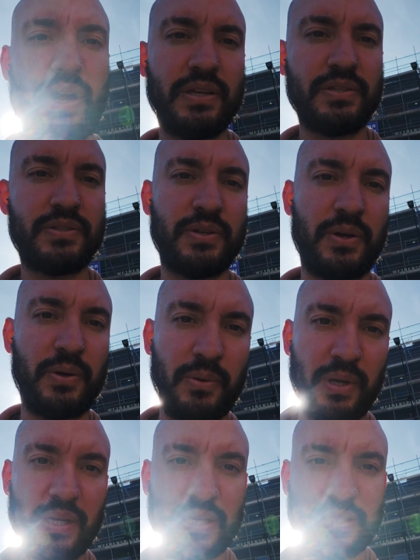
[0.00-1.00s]
right,
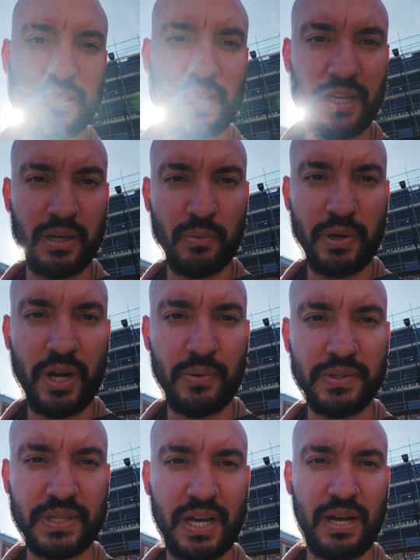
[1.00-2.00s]
so yesterday when I
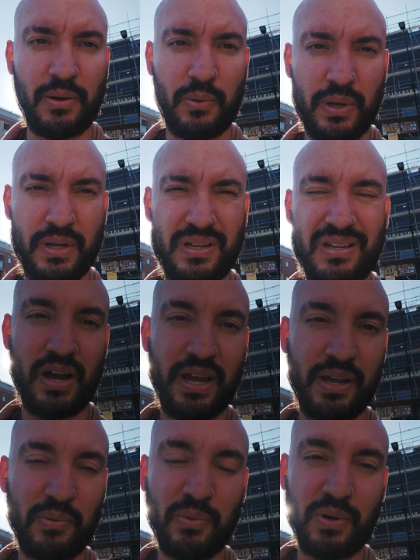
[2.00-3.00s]
was out,
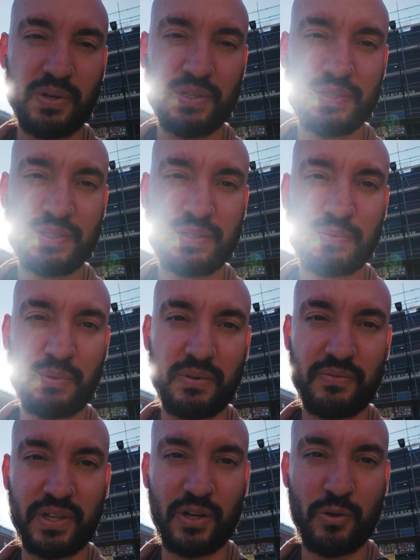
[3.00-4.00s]
I was
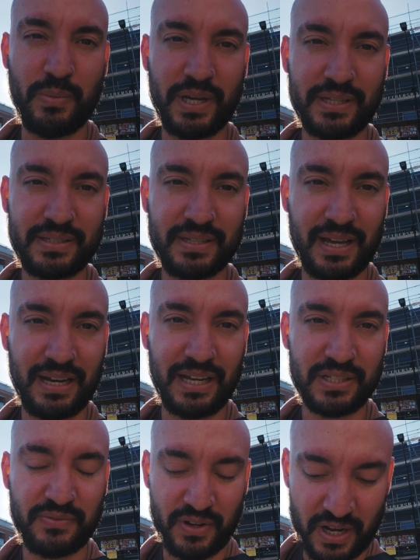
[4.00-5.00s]
with the Lumix
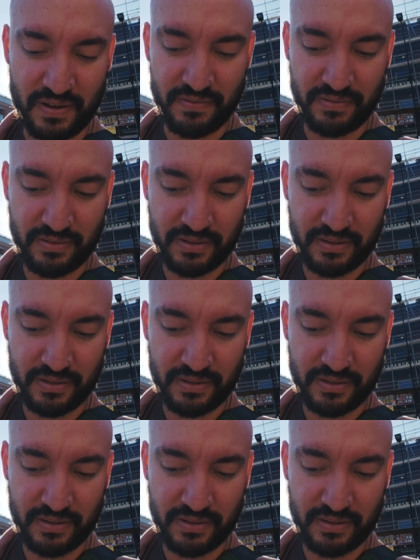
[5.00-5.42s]
LX5